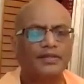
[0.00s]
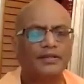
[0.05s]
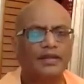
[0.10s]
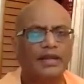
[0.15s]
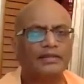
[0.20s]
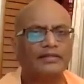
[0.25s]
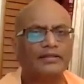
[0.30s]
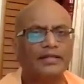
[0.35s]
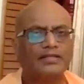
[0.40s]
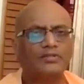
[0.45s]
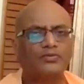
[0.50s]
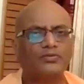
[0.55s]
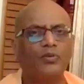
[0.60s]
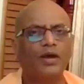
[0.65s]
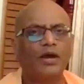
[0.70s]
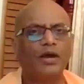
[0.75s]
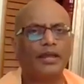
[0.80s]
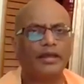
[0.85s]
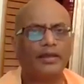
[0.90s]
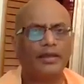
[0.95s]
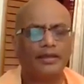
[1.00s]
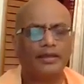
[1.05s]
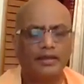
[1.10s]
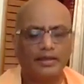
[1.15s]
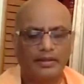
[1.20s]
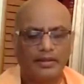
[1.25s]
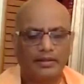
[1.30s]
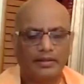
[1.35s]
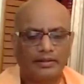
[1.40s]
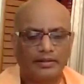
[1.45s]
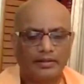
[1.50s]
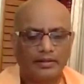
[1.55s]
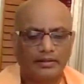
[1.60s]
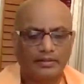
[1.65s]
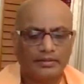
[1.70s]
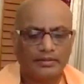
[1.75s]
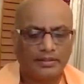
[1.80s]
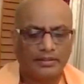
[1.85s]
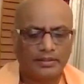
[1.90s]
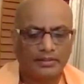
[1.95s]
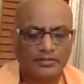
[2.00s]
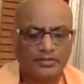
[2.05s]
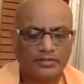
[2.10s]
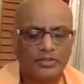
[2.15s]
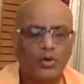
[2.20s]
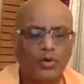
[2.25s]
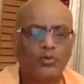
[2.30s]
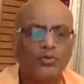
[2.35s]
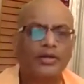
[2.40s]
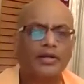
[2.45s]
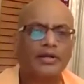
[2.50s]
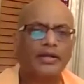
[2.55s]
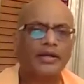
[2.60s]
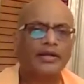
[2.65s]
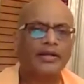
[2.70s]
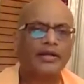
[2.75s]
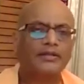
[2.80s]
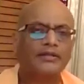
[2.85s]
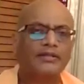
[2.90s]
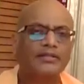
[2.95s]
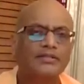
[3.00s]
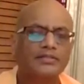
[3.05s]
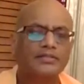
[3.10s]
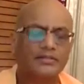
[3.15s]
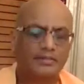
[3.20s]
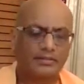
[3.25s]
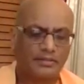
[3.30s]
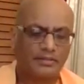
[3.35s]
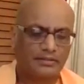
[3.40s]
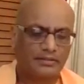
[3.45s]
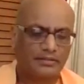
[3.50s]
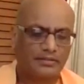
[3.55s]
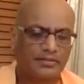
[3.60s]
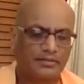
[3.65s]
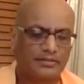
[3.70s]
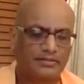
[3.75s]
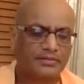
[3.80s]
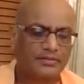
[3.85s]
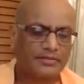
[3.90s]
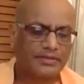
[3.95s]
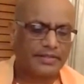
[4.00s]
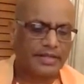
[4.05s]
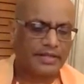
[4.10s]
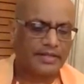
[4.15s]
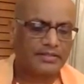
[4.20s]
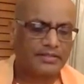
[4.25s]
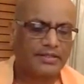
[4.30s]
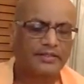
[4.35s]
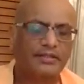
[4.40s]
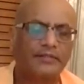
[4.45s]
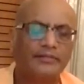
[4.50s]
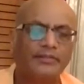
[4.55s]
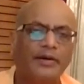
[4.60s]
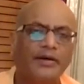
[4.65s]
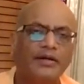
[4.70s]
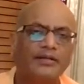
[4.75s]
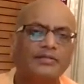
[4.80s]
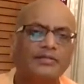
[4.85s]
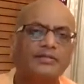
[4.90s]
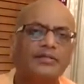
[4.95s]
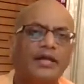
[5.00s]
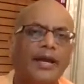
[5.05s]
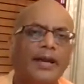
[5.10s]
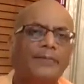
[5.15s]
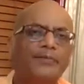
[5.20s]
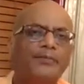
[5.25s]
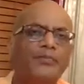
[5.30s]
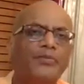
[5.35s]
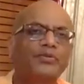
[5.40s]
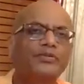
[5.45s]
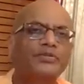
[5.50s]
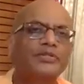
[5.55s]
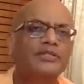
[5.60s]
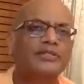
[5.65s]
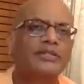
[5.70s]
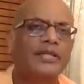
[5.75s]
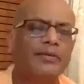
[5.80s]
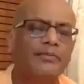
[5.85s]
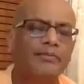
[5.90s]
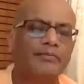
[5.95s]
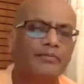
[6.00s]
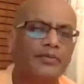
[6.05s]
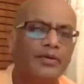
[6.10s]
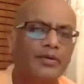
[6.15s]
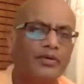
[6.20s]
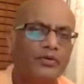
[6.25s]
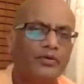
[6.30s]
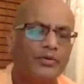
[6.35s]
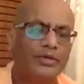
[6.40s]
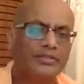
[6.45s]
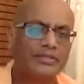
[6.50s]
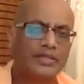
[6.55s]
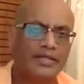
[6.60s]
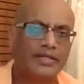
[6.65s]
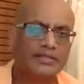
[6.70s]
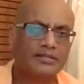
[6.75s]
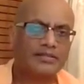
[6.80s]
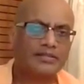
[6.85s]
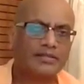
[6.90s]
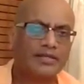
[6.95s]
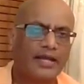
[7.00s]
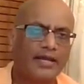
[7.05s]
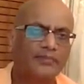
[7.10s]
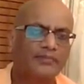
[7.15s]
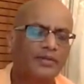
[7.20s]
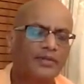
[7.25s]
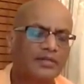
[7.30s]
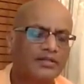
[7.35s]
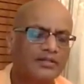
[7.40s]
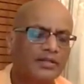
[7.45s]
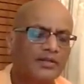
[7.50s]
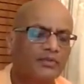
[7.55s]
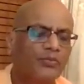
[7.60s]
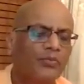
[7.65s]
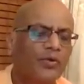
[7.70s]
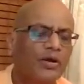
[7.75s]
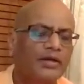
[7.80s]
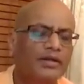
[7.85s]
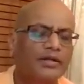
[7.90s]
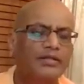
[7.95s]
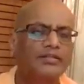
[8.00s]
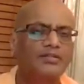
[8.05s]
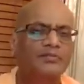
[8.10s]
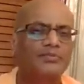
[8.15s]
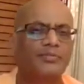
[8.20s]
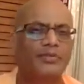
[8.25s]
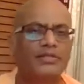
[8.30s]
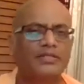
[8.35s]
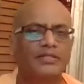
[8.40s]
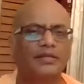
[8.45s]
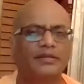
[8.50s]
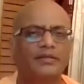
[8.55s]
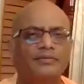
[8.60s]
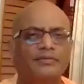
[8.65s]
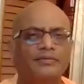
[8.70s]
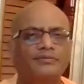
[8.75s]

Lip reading: And that's why the Shaunaka and others saints, other monks approaches him who is established in what he's preaching.